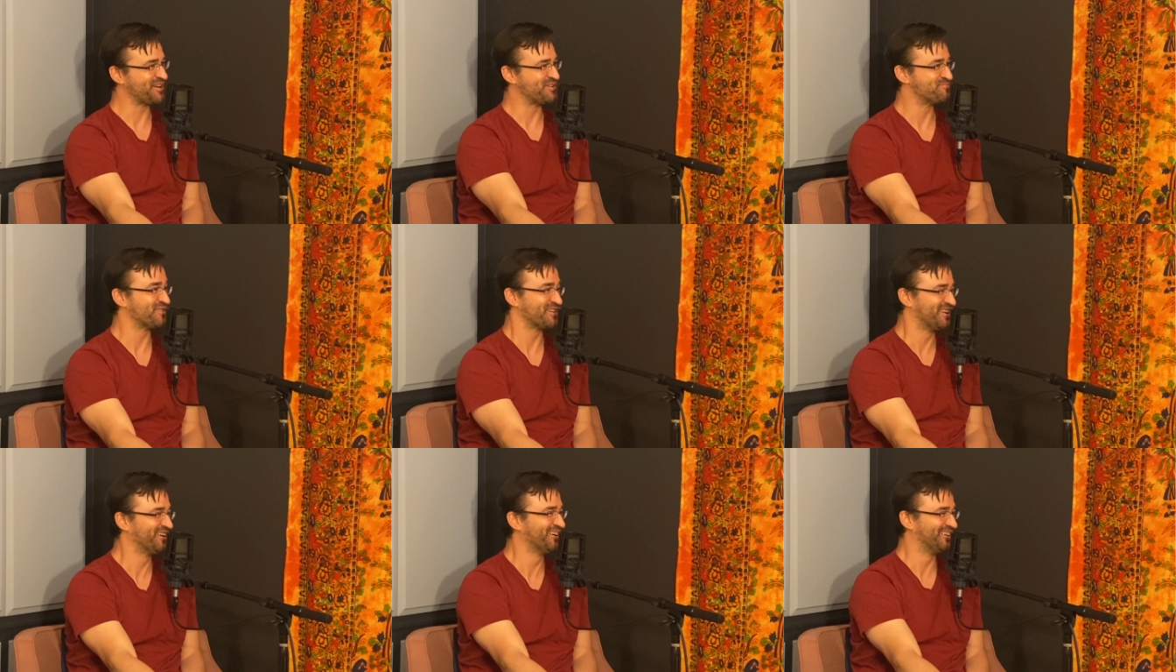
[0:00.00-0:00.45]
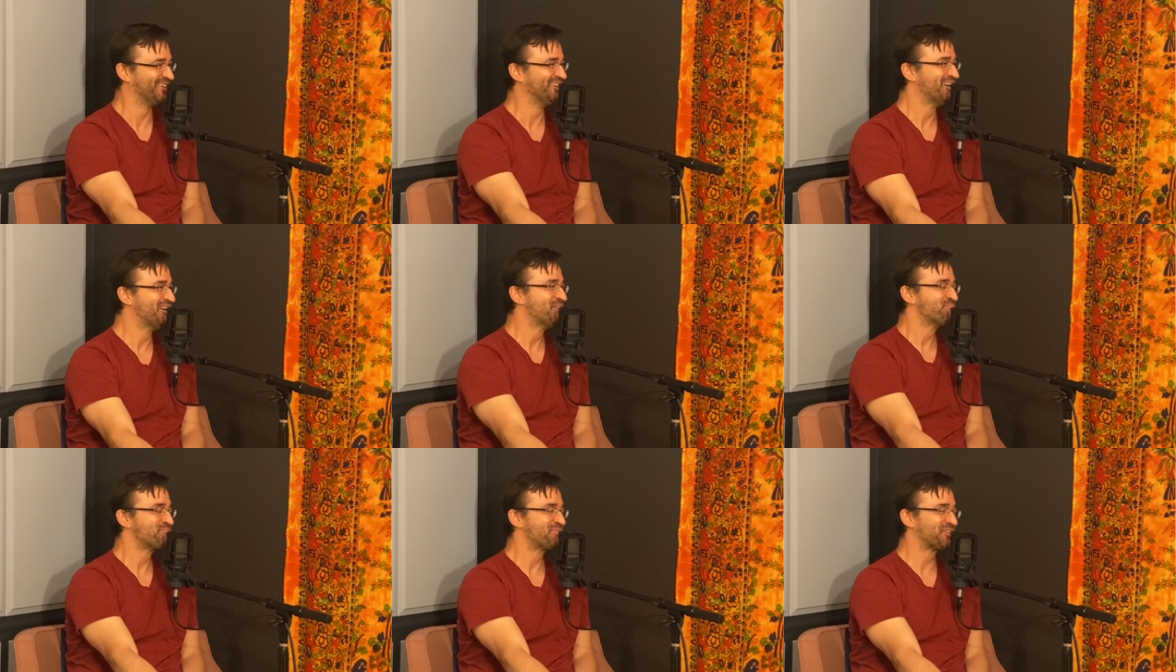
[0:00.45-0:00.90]
But
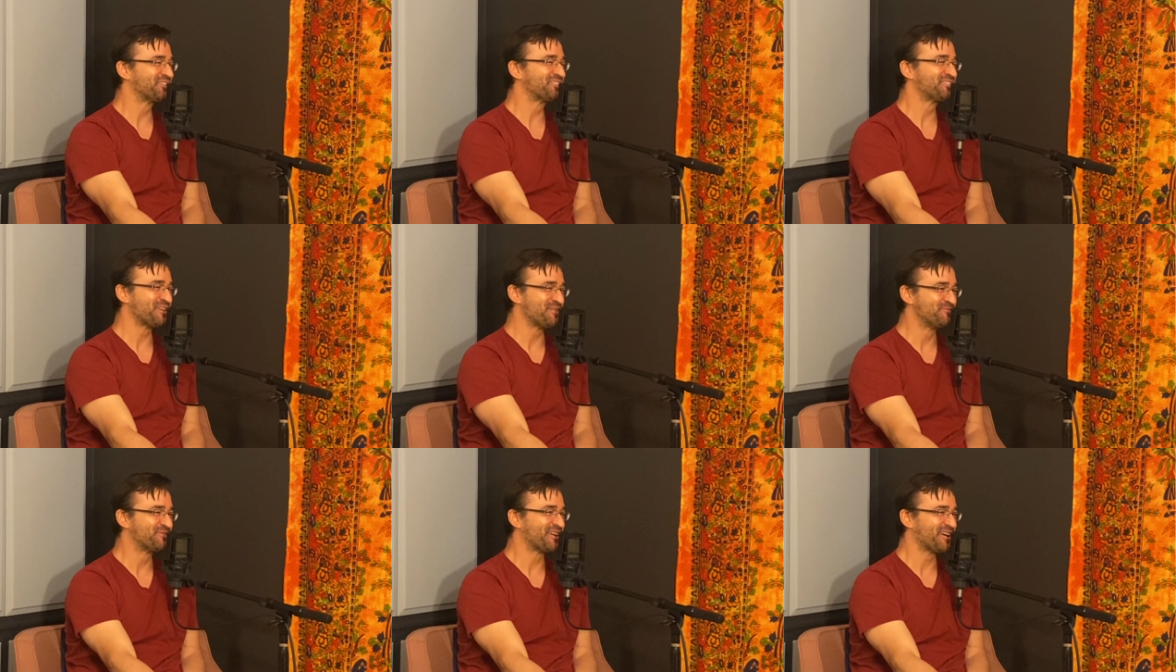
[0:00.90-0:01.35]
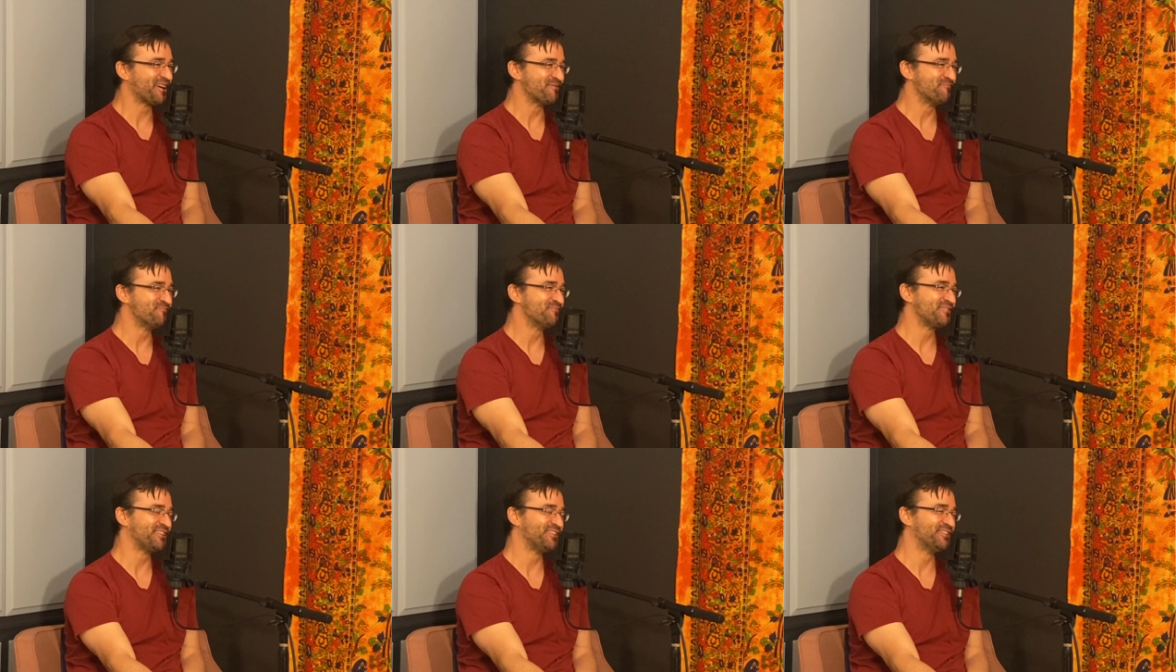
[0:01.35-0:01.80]
at the same
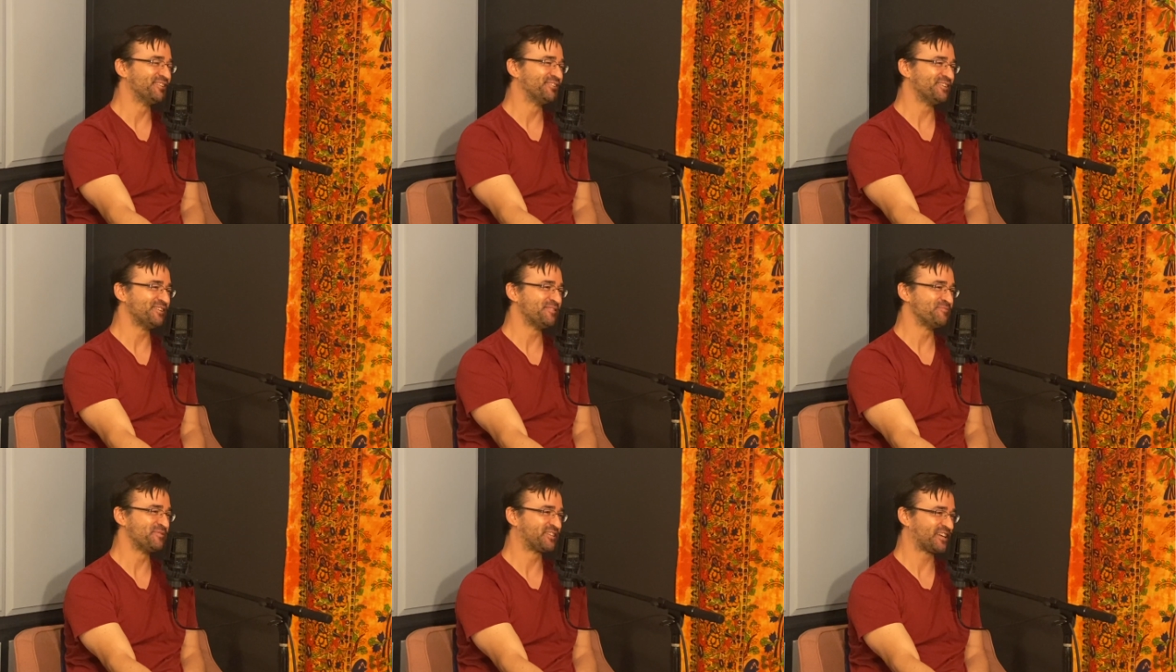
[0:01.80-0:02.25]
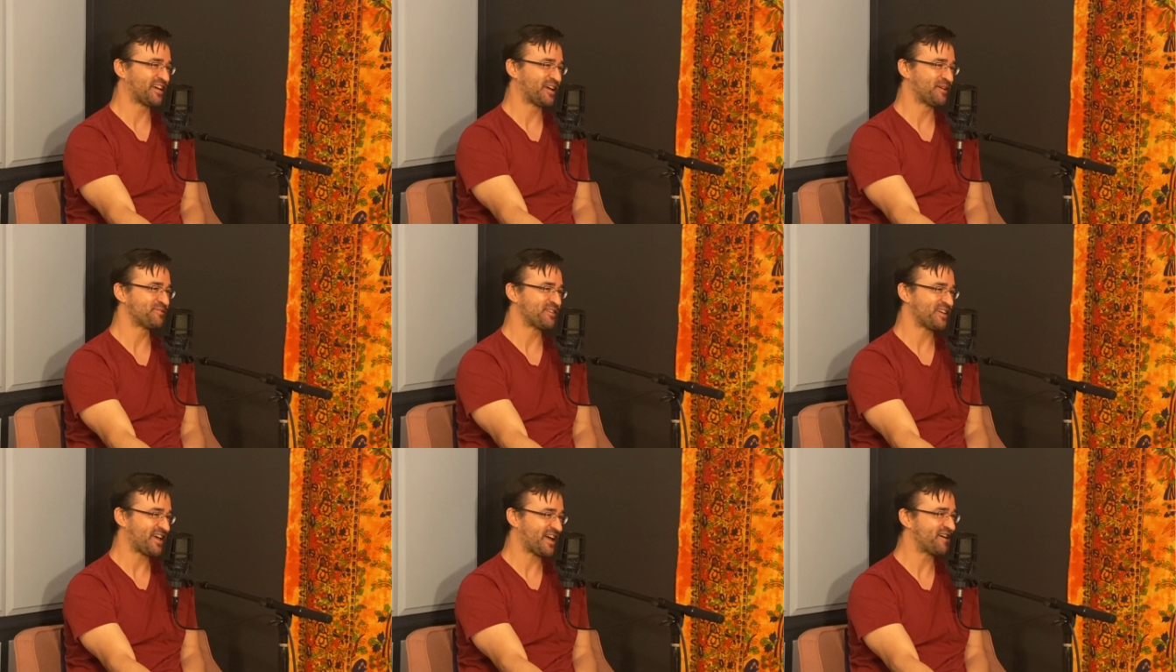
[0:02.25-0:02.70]
time, the times
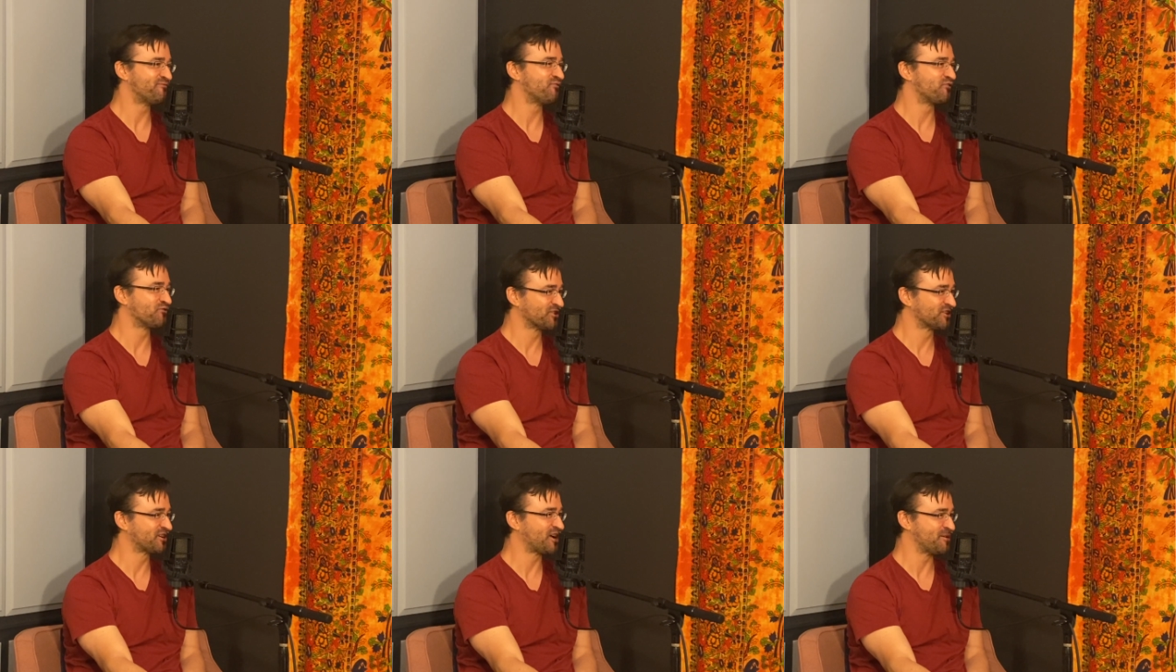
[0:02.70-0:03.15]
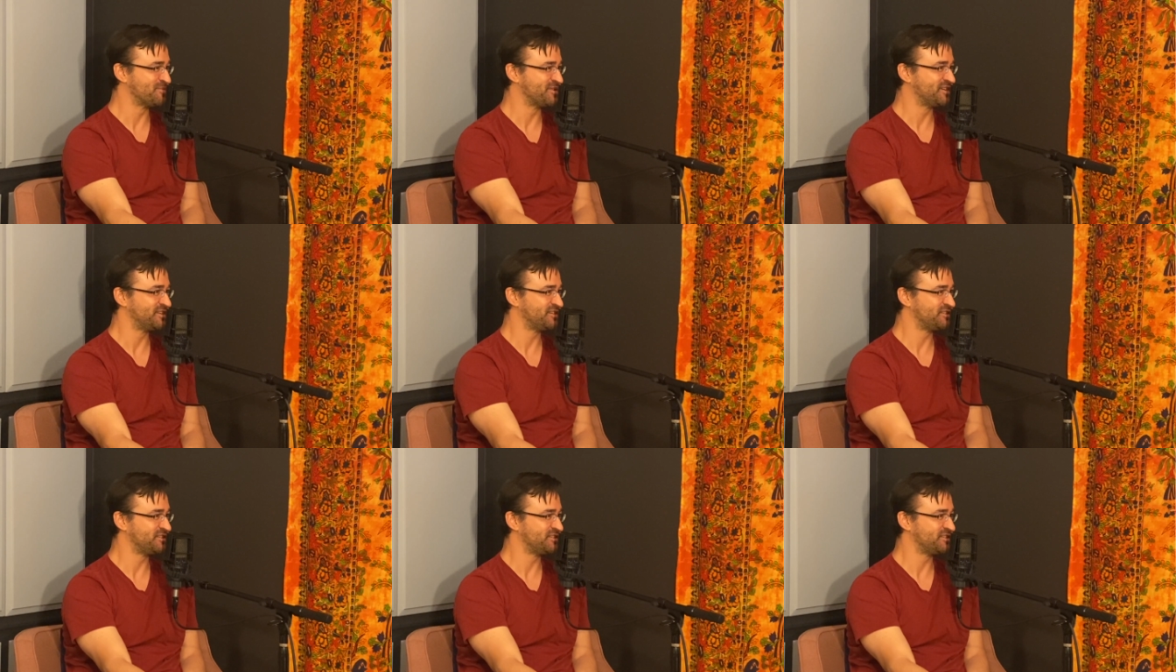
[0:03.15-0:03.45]
I have overcome it,